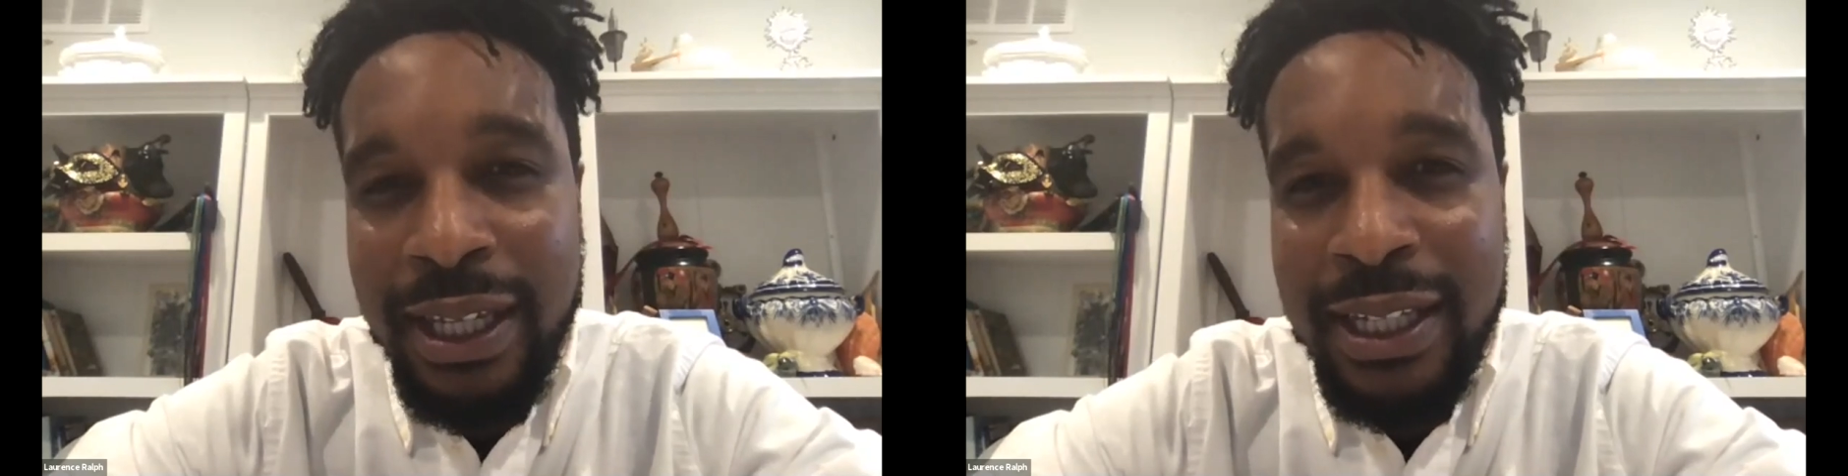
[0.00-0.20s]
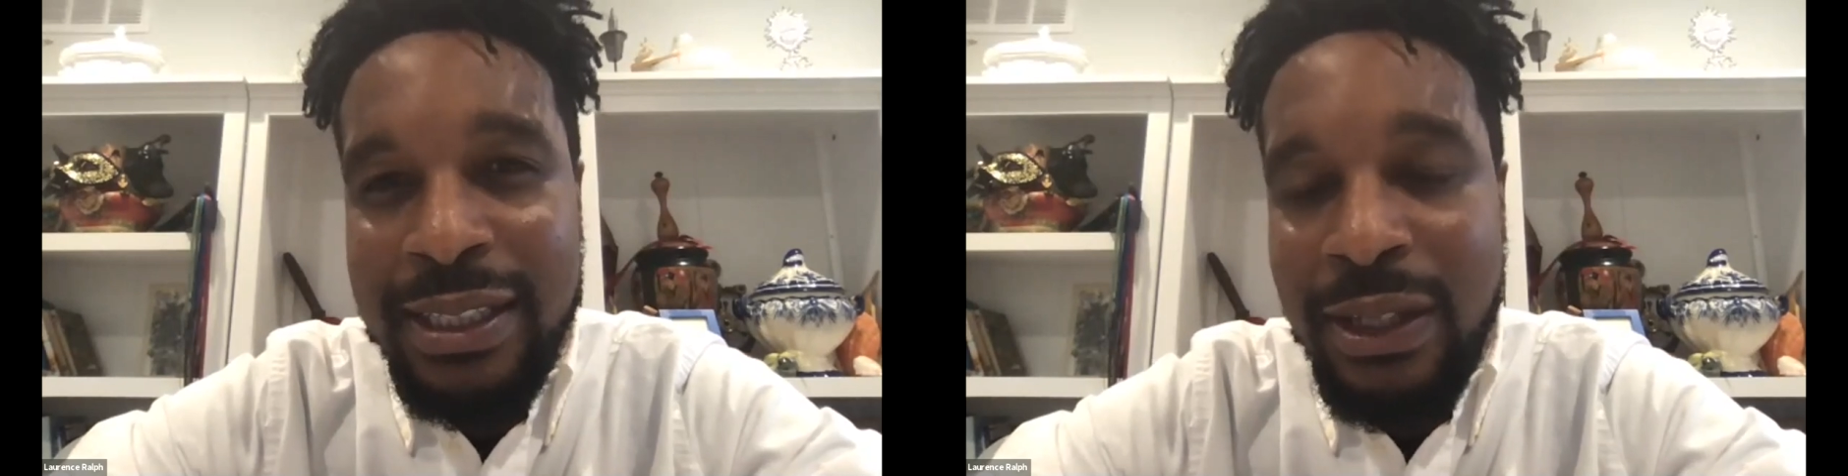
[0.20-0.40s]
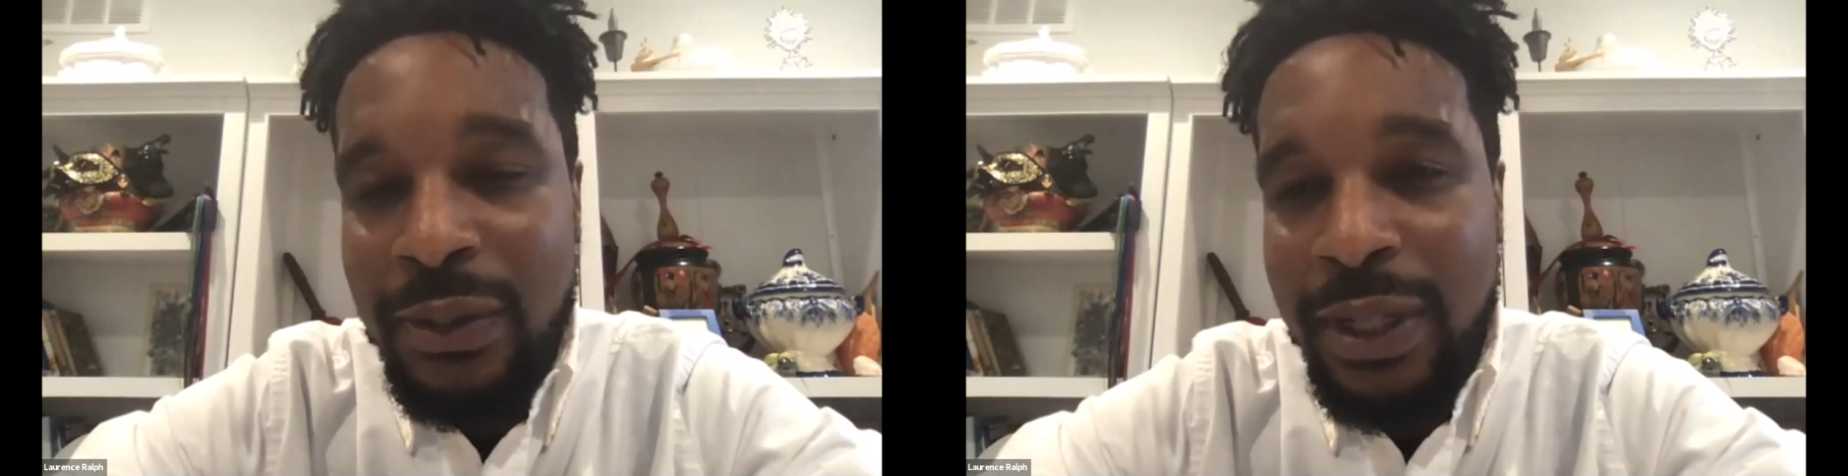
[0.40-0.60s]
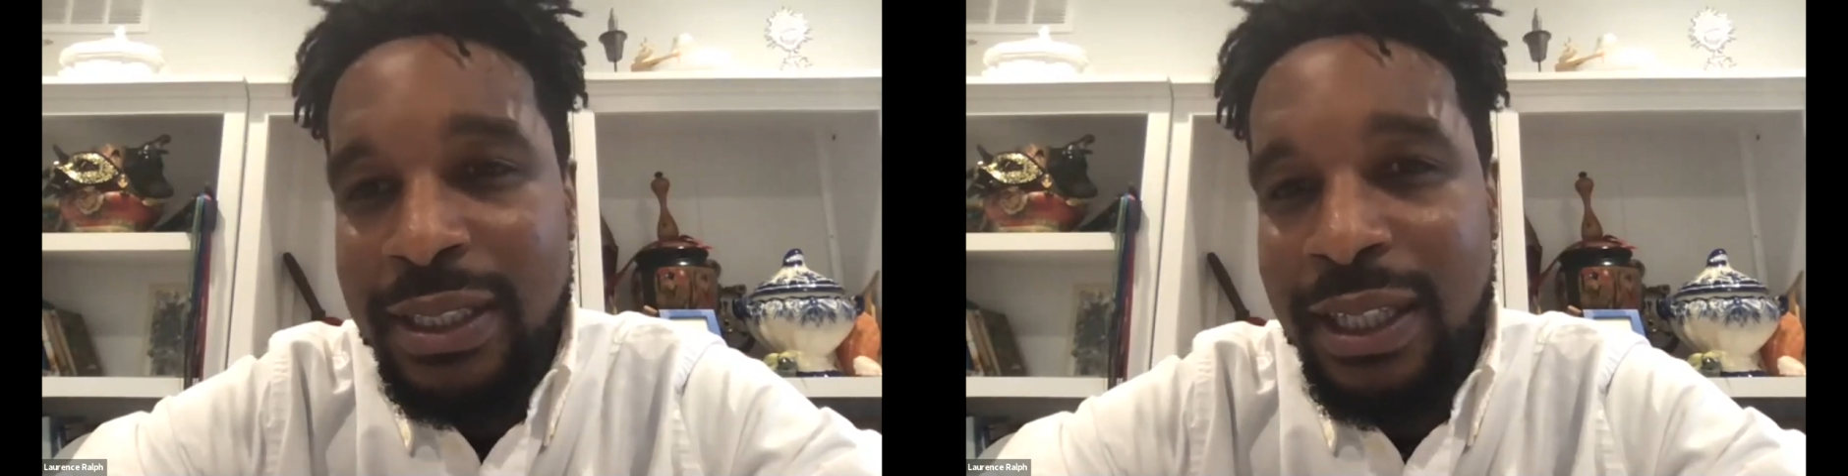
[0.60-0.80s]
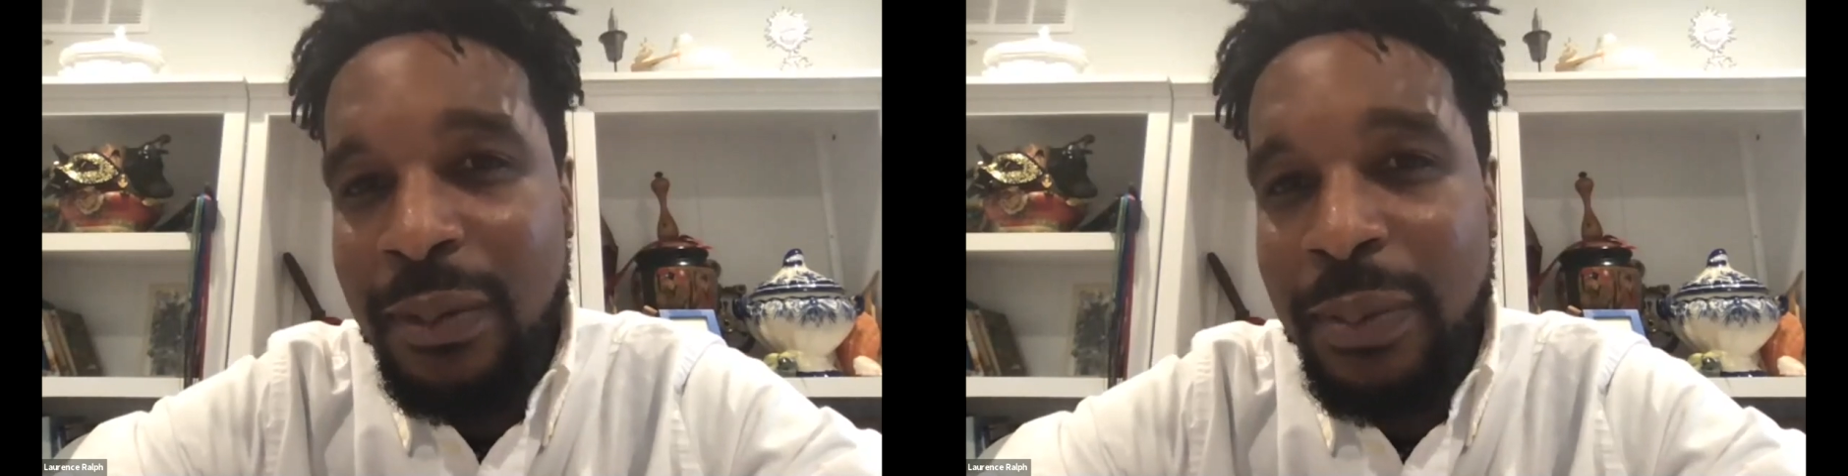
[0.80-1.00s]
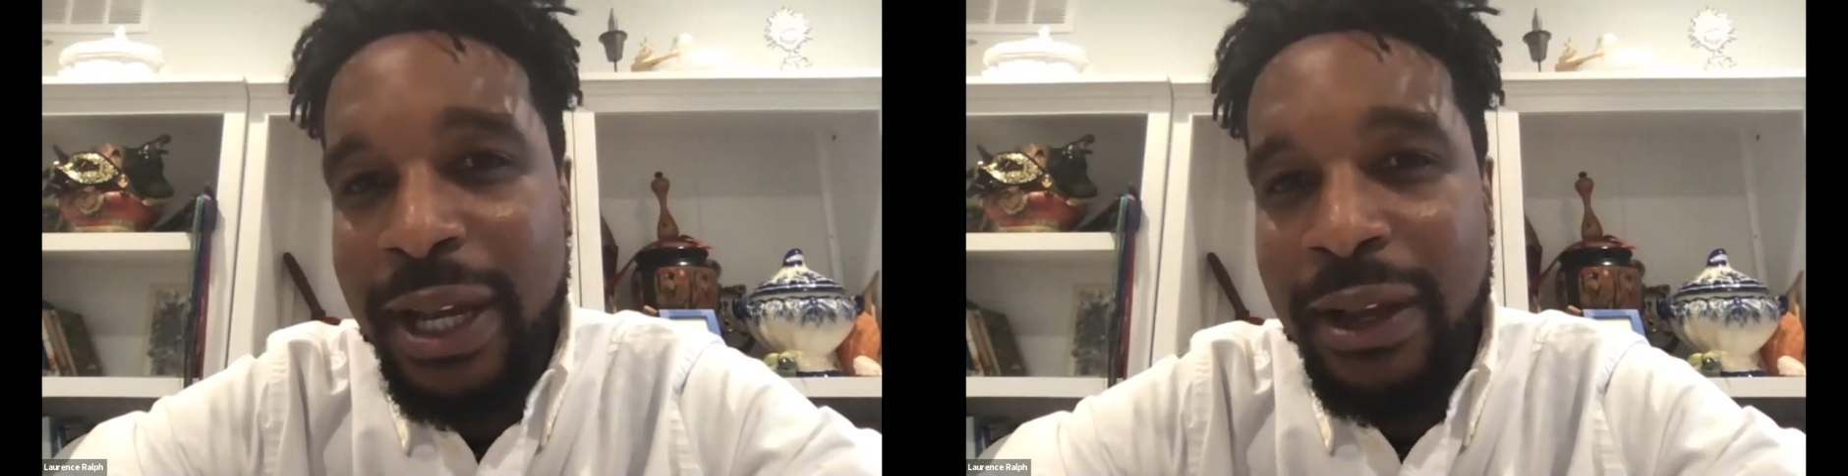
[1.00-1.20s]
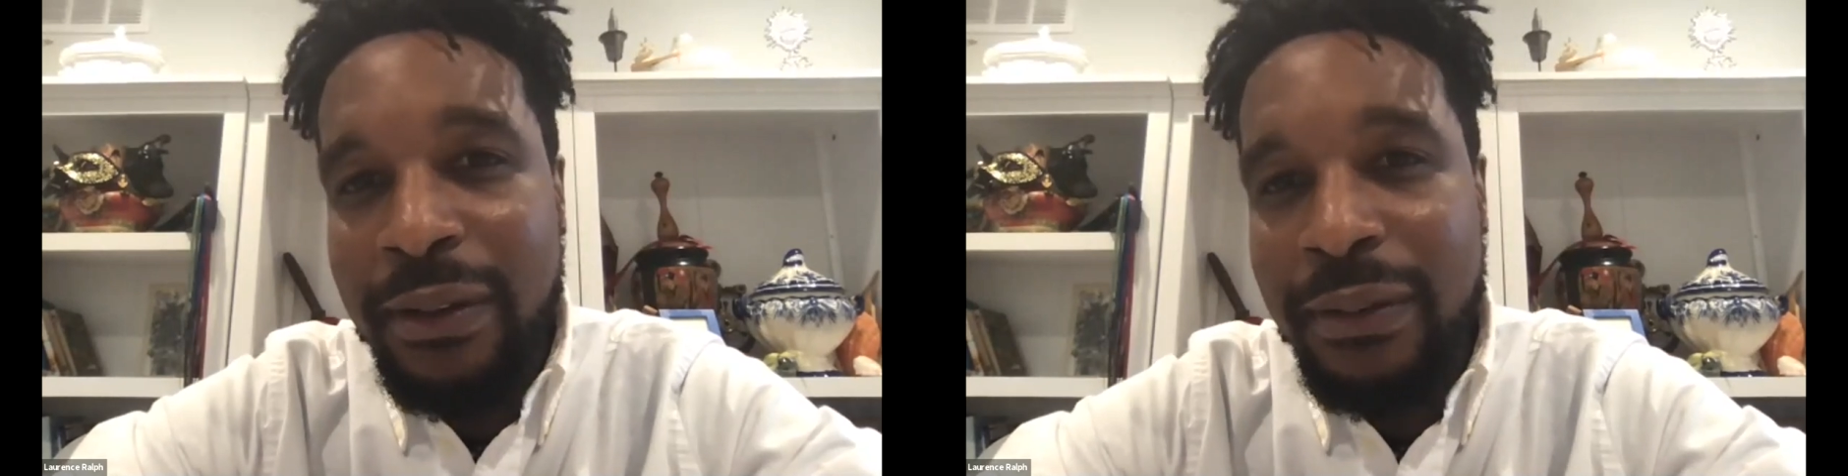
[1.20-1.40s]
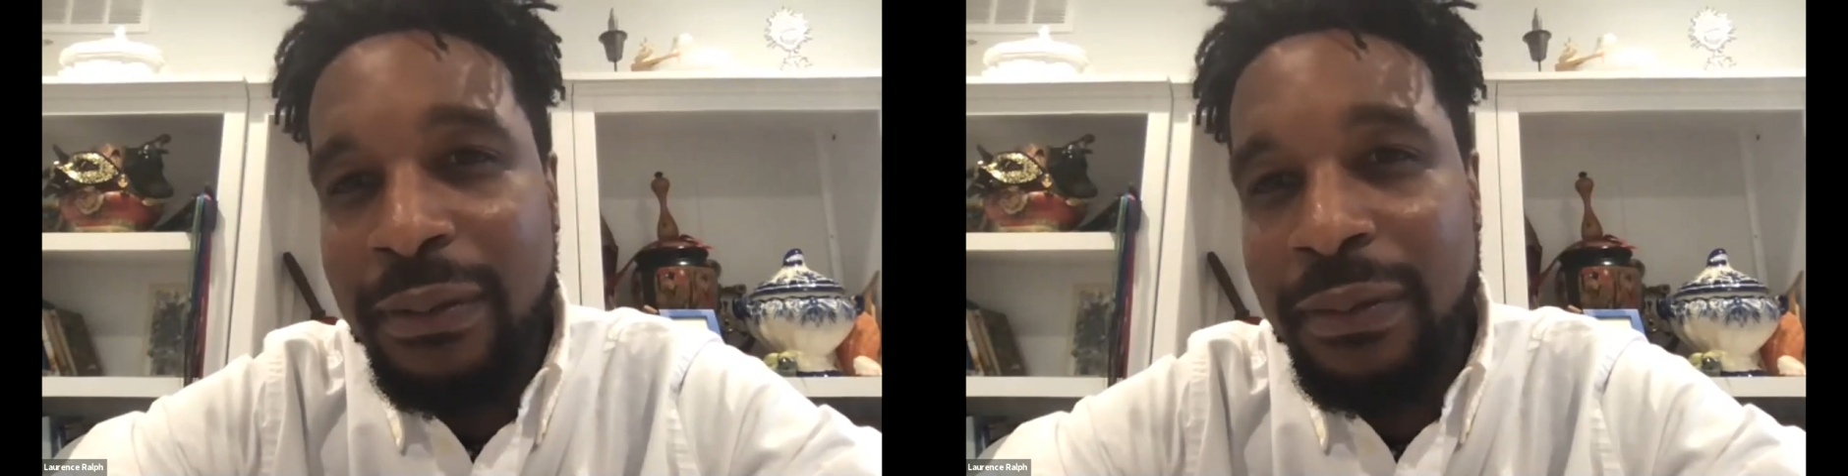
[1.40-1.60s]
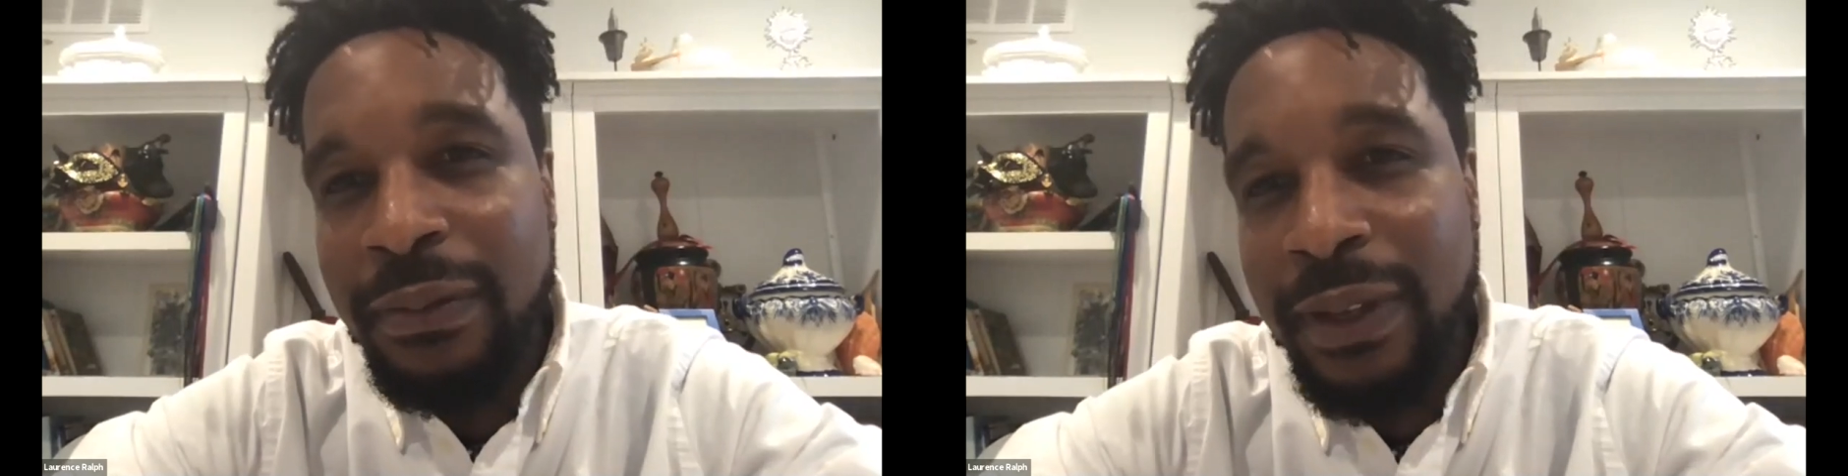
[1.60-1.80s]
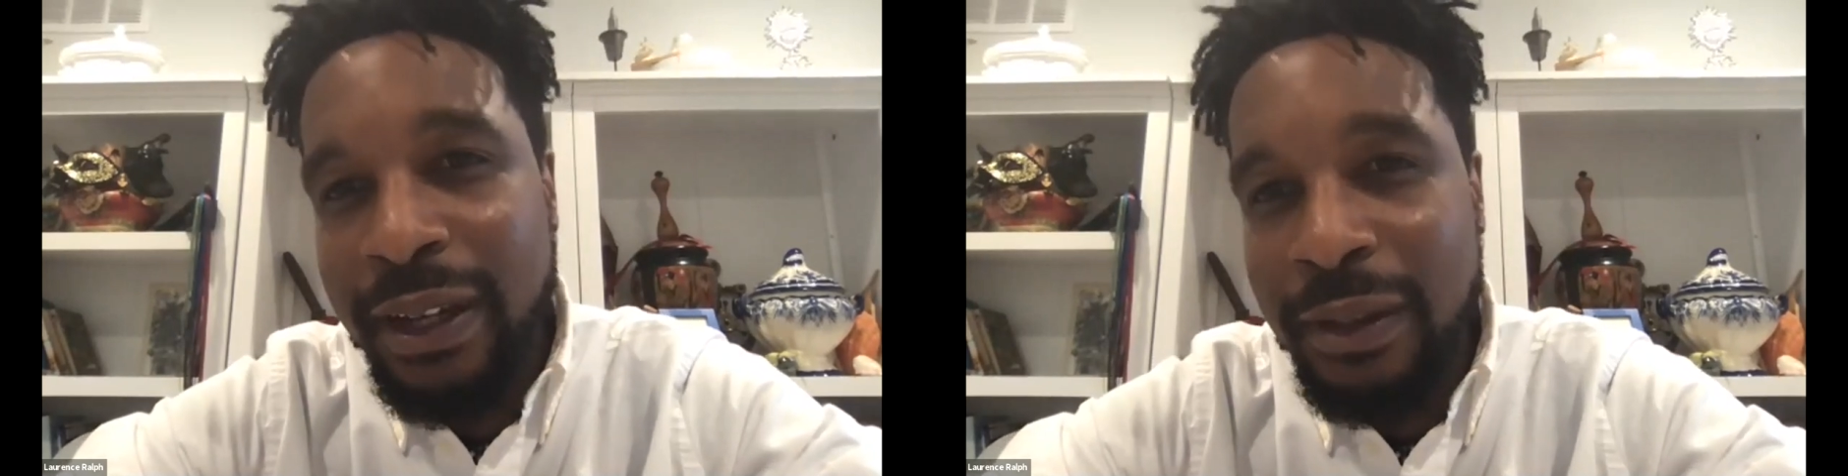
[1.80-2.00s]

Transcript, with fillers: And so when I talk about fear,